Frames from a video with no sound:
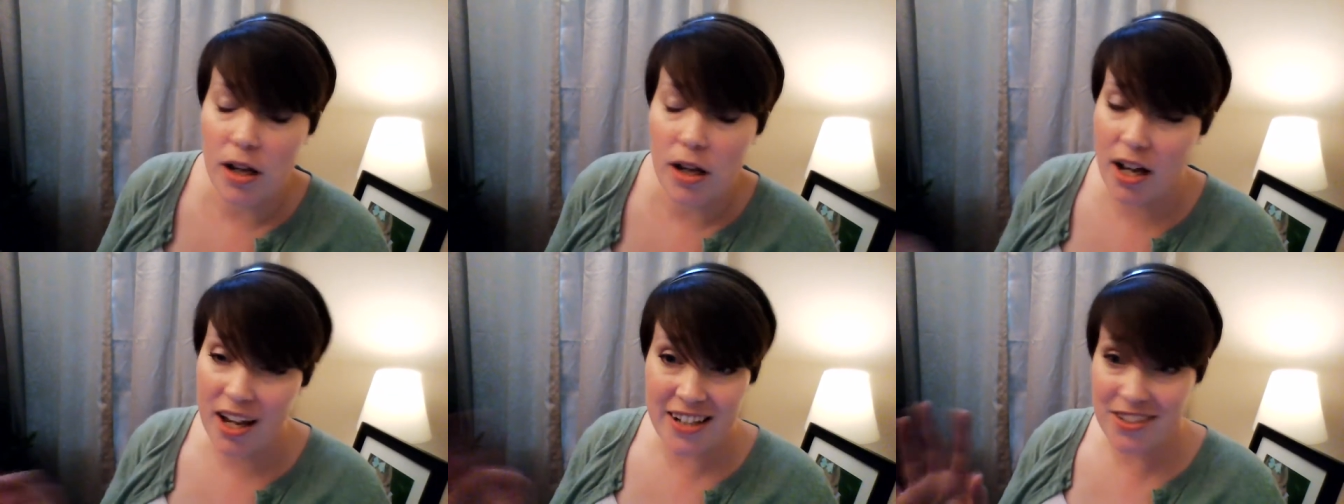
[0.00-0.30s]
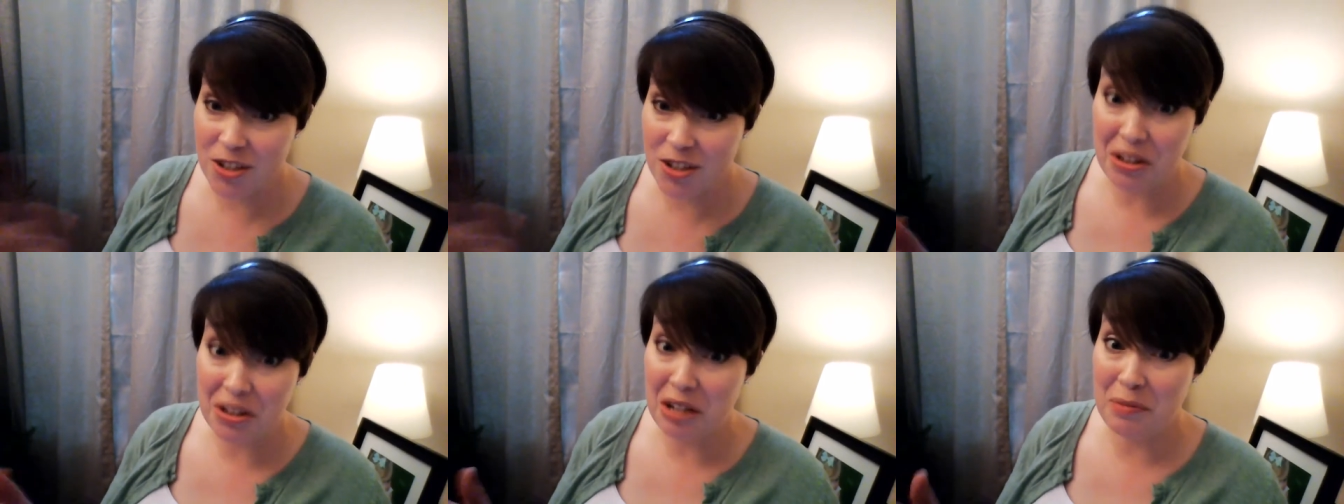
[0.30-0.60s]
And
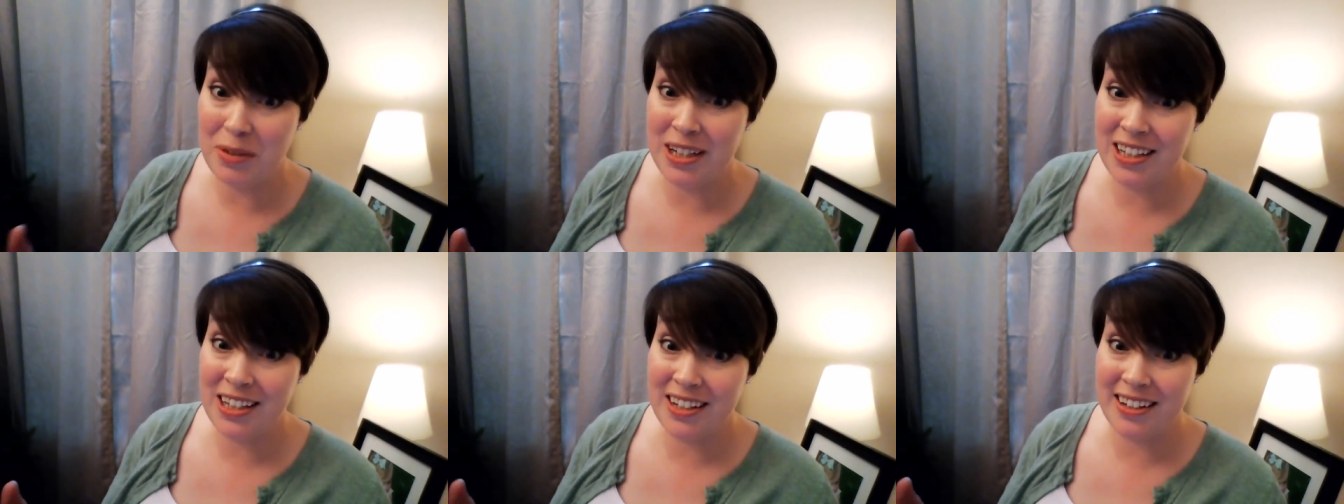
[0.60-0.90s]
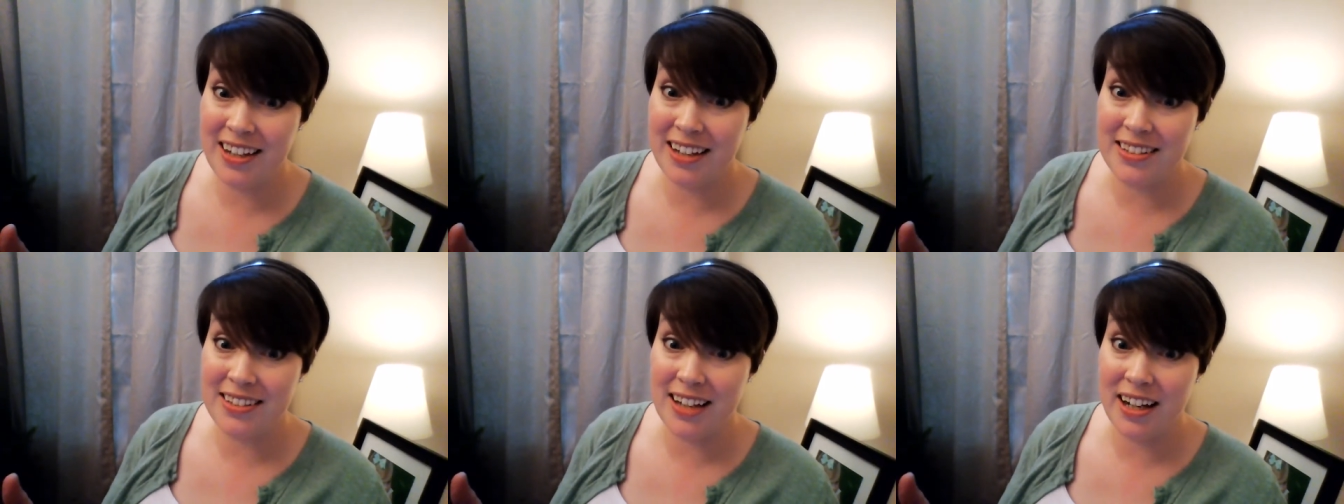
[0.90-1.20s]
don't give me any
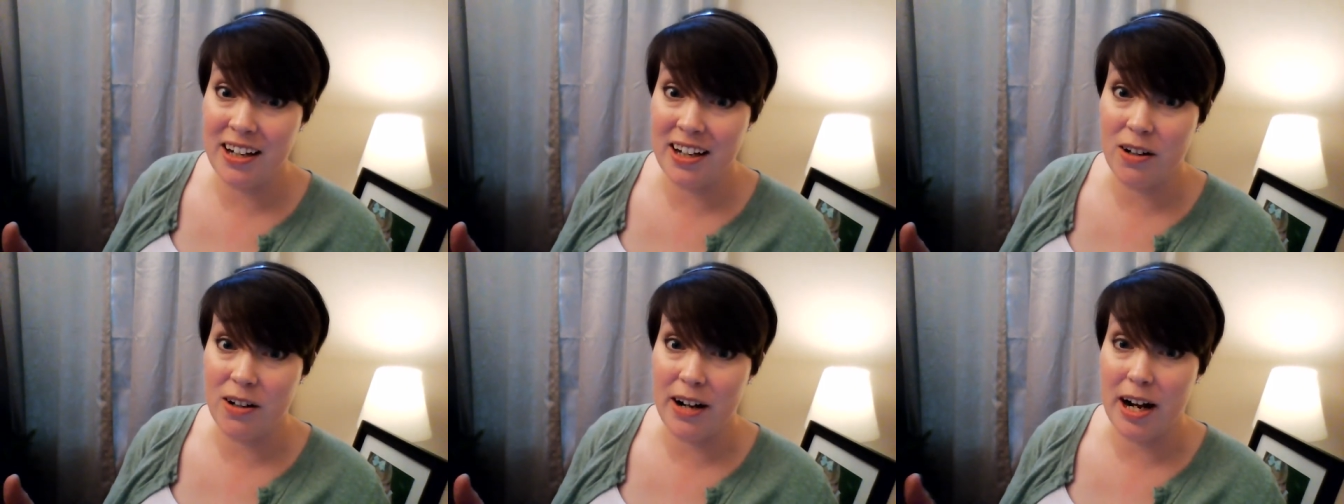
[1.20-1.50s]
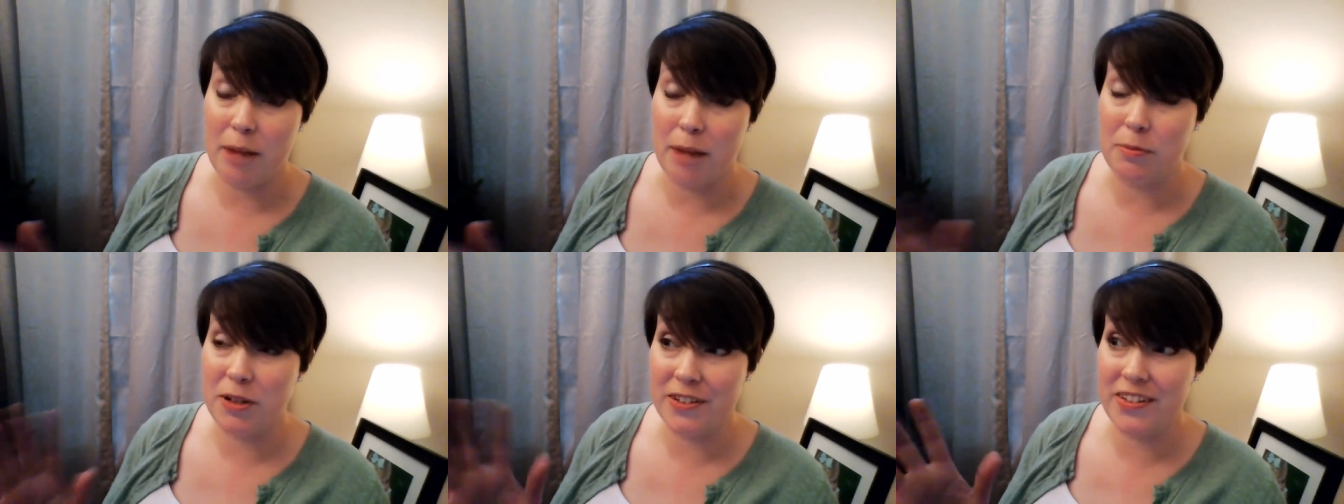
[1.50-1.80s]
of that diet
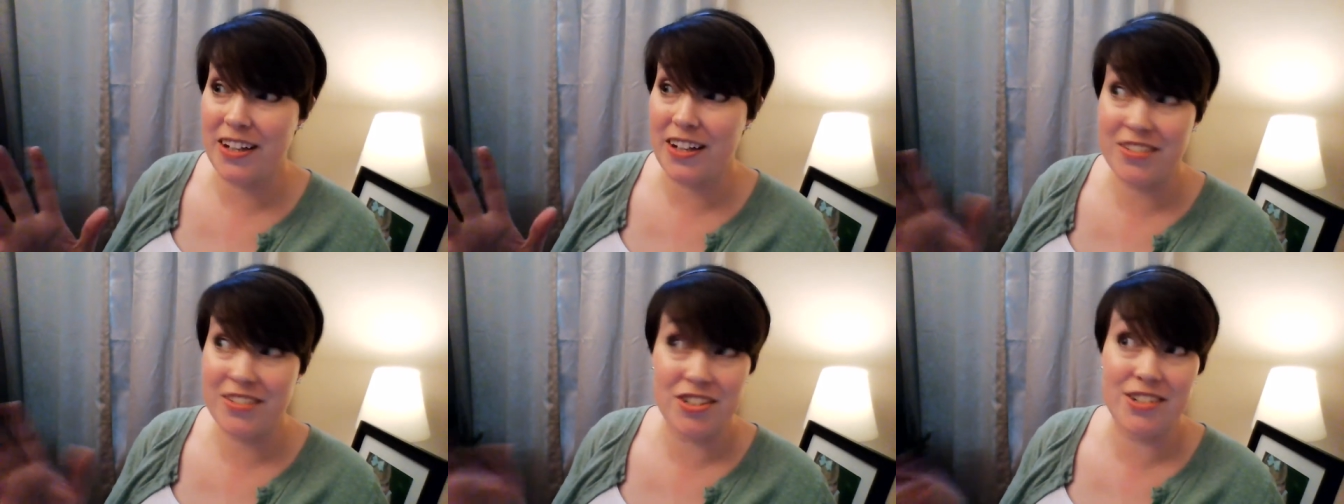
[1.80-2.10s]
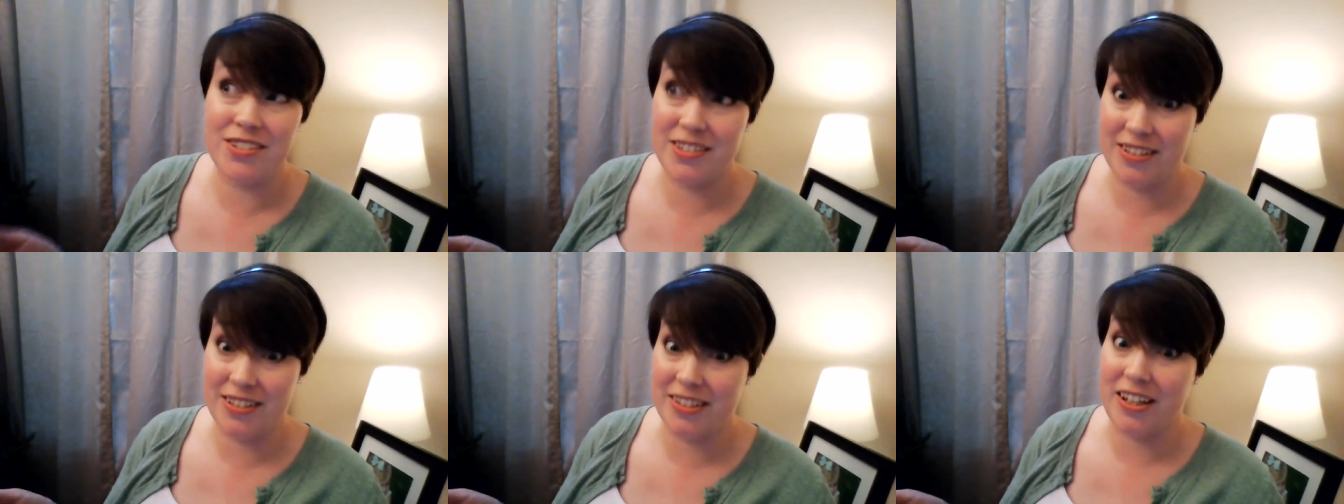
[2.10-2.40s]
crap, because that's
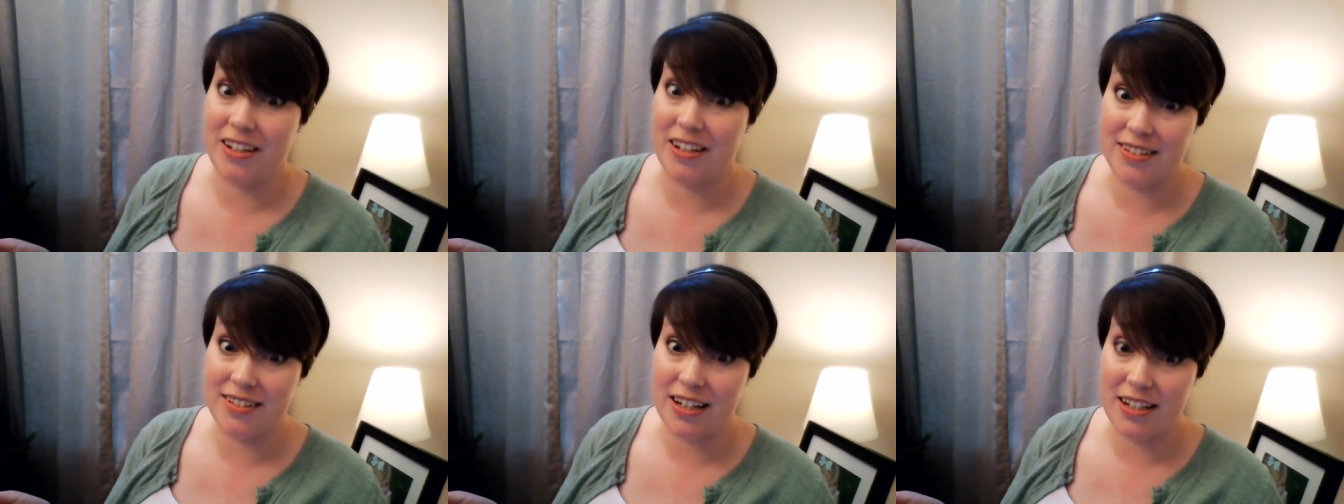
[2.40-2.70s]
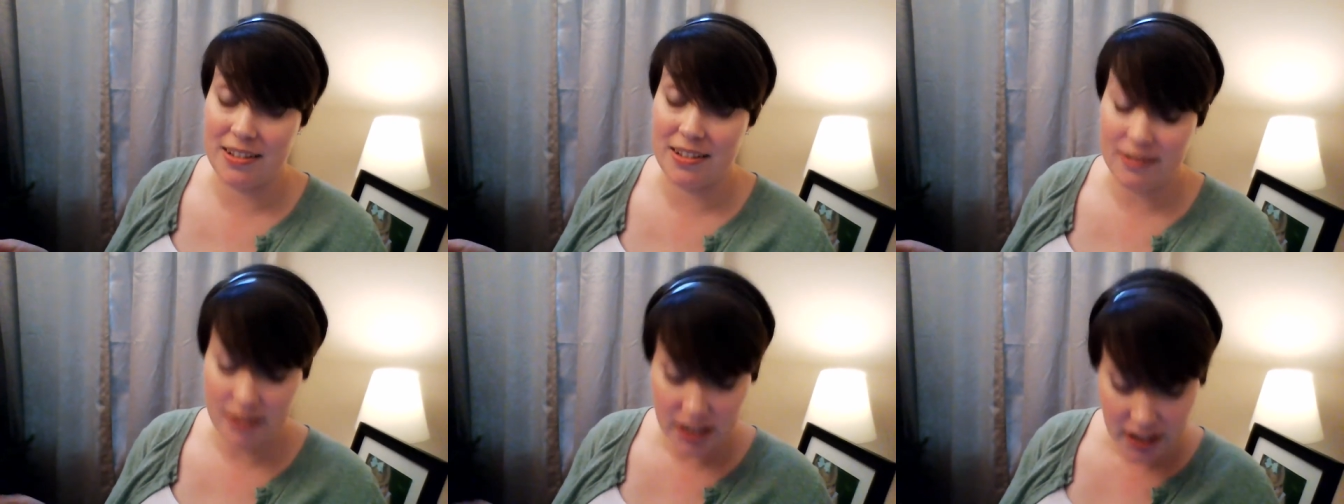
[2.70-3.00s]
just disgusting.